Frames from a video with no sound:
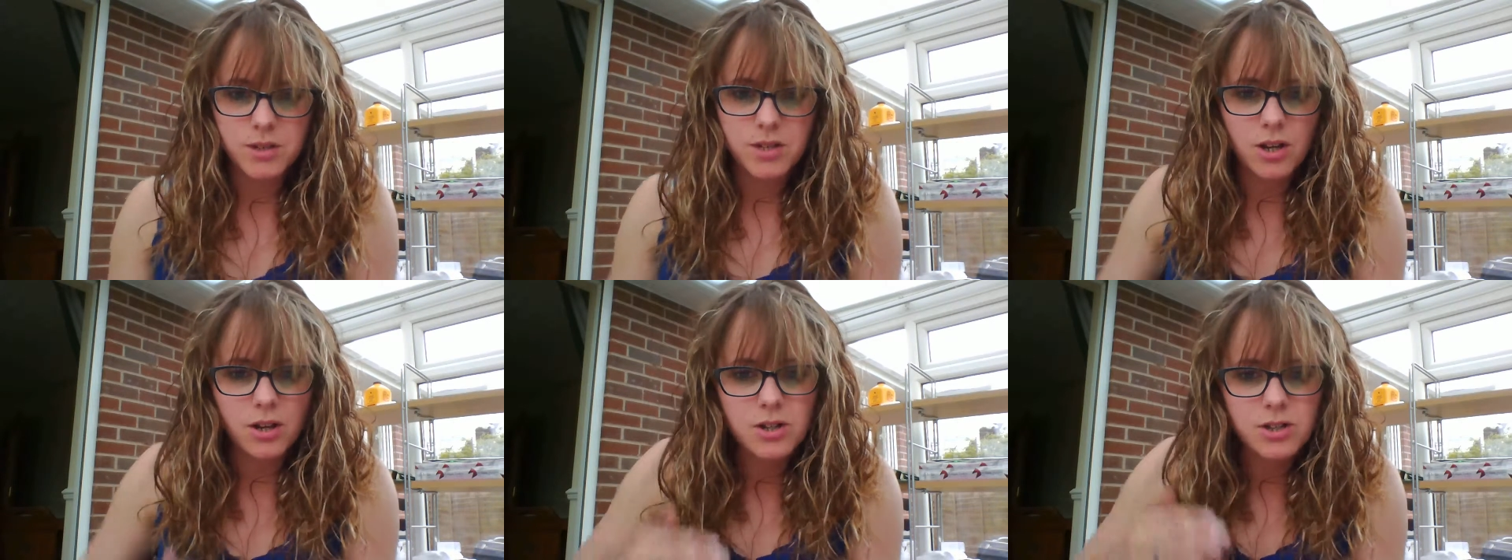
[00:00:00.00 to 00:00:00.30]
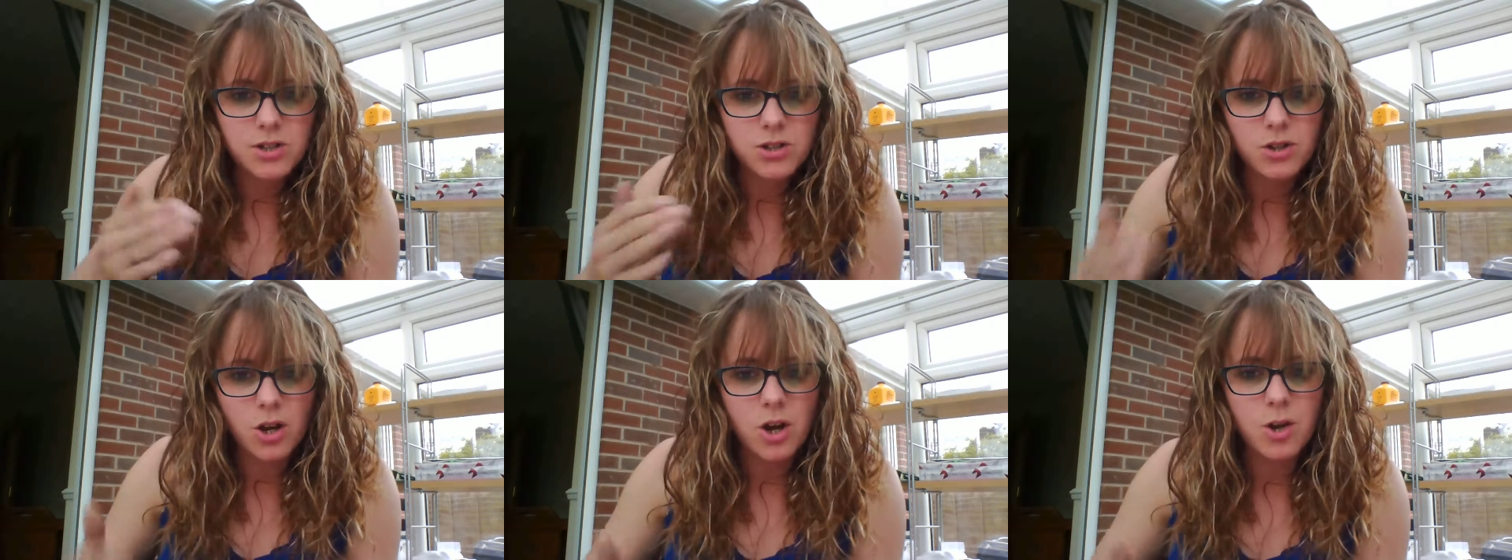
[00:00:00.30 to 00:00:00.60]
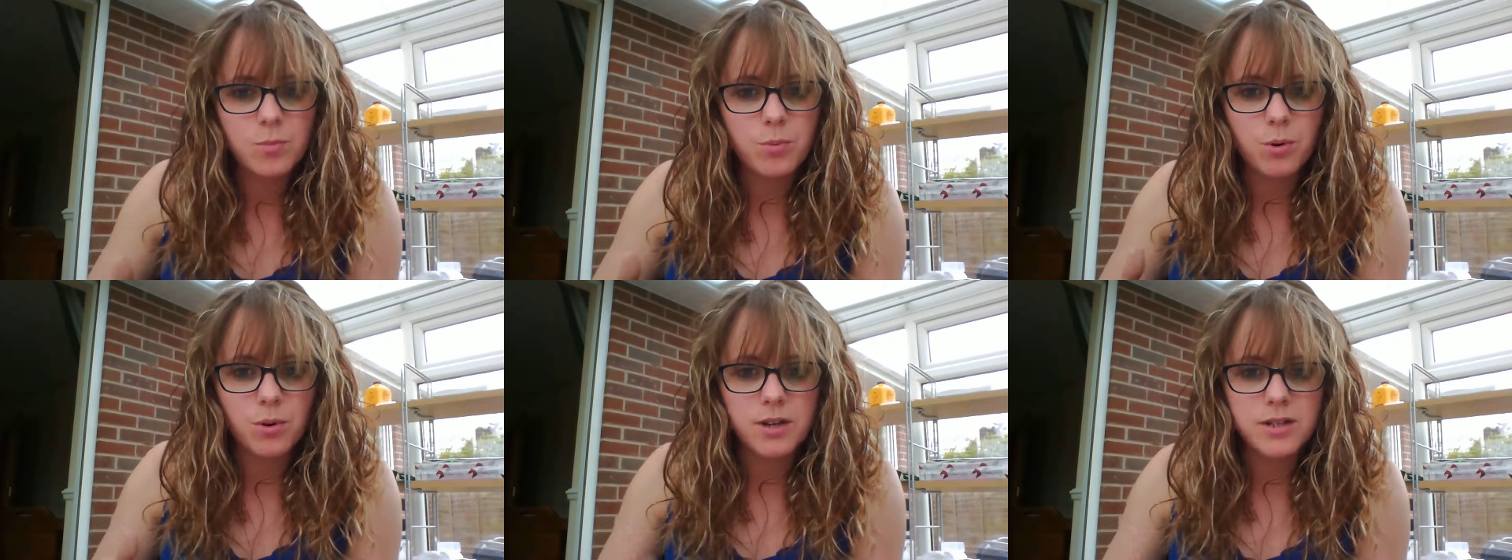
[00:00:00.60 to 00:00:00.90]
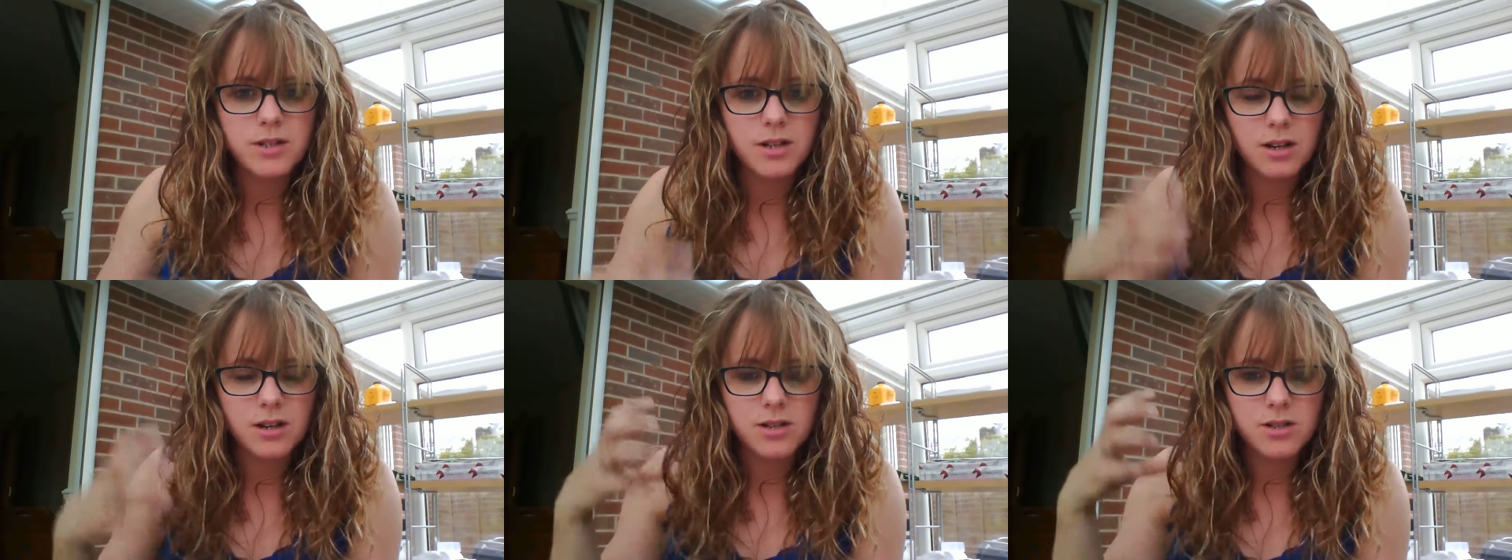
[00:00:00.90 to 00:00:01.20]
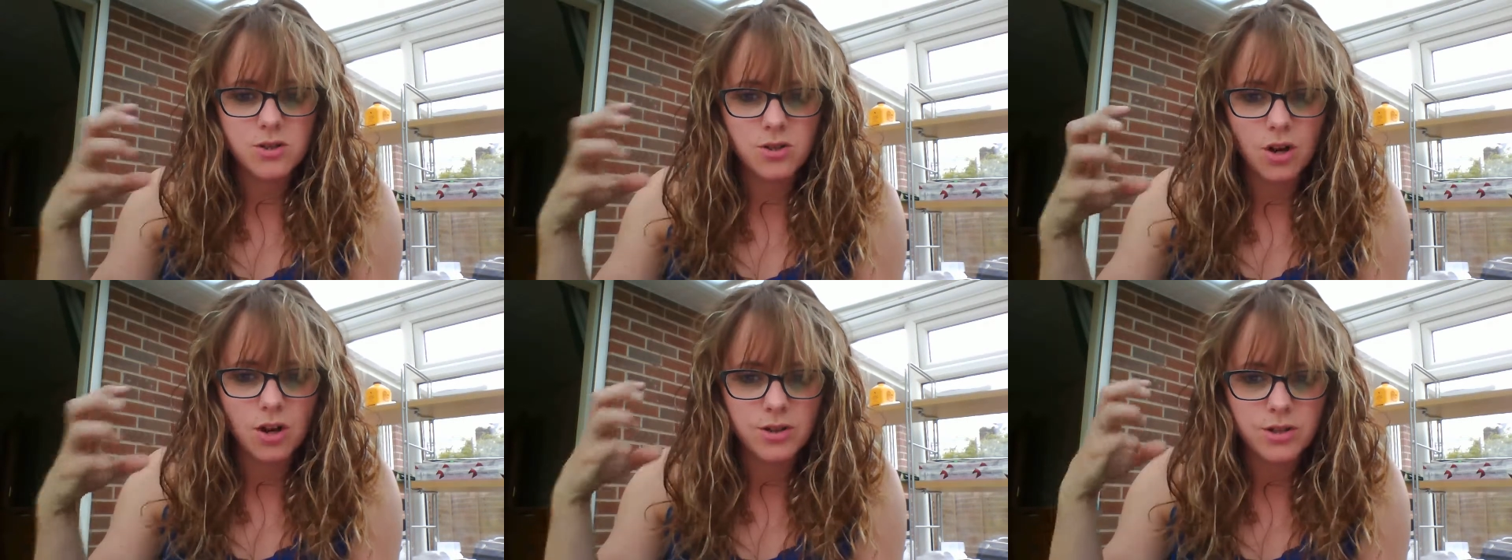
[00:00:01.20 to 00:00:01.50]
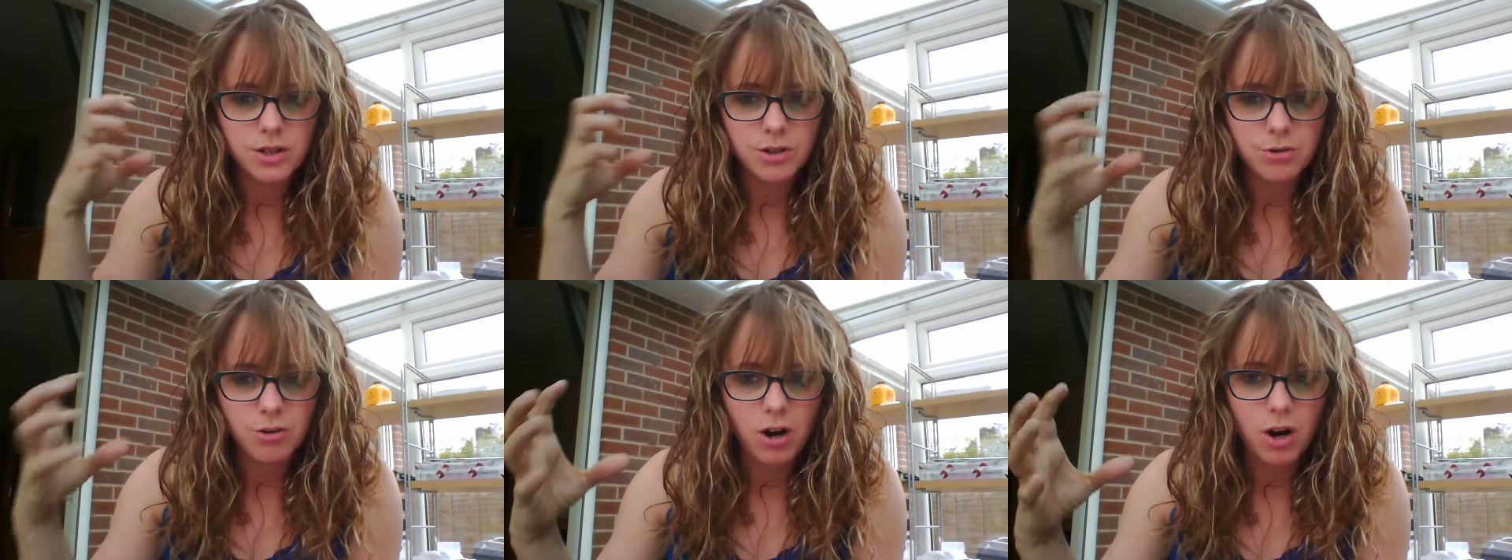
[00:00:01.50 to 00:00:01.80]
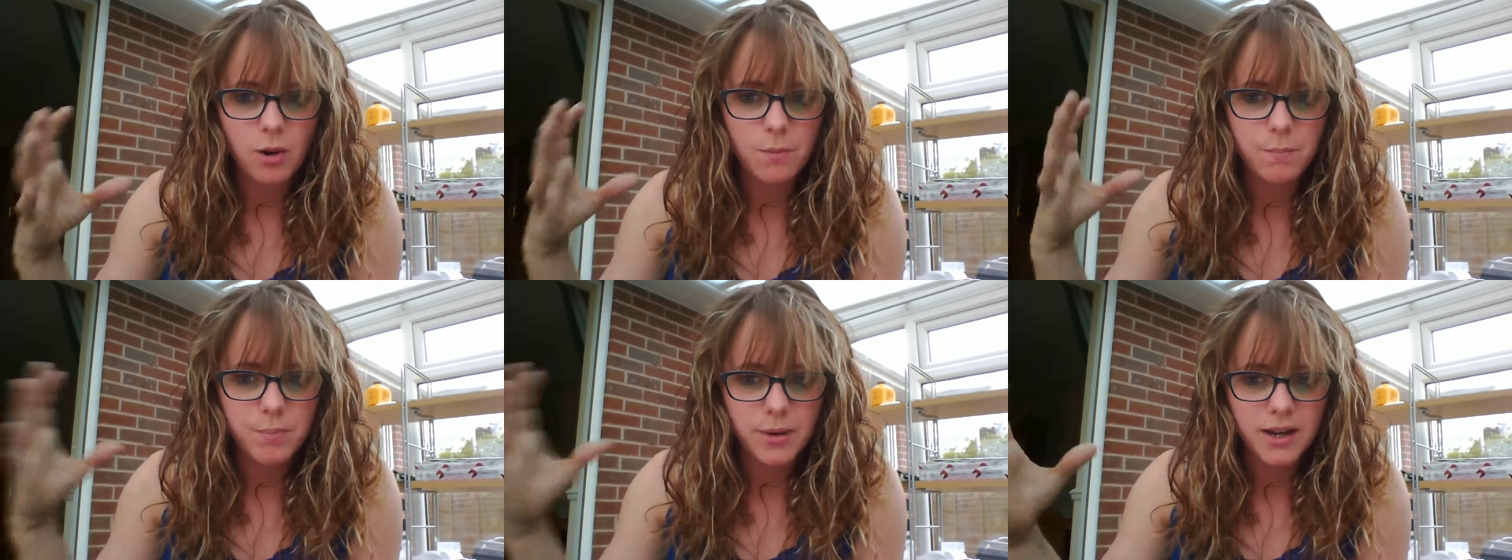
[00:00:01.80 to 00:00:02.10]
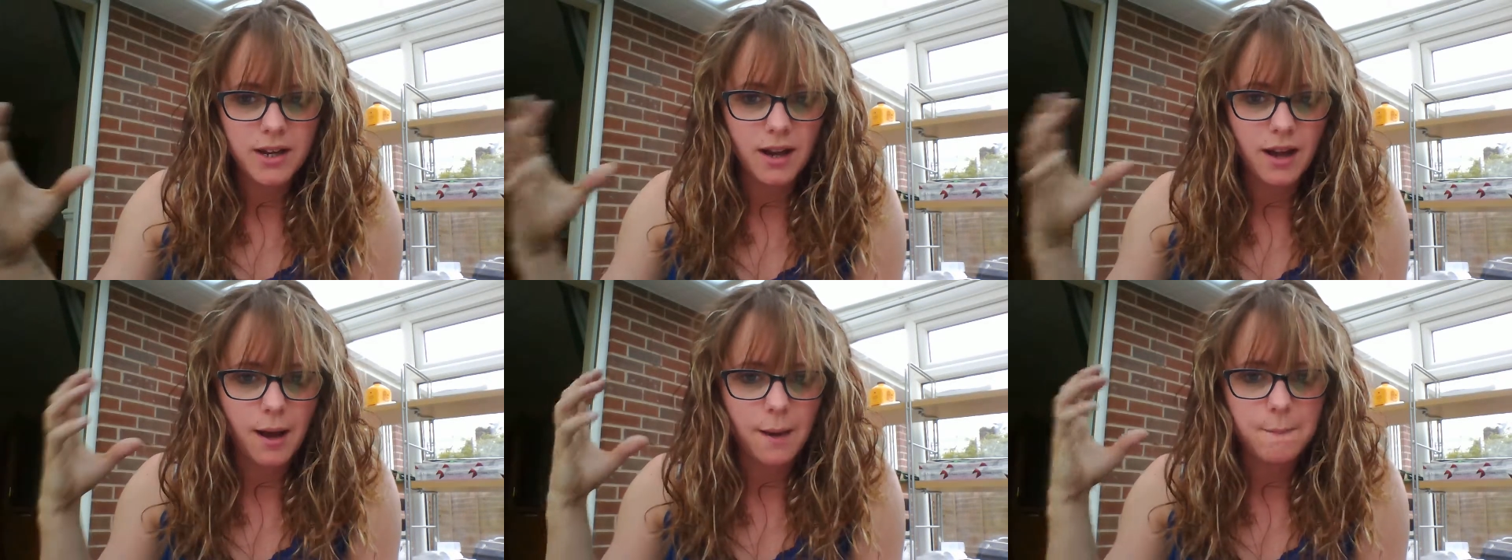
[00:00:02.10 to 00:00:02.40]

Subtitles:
It's going to snowball. It's going to start to grow bigger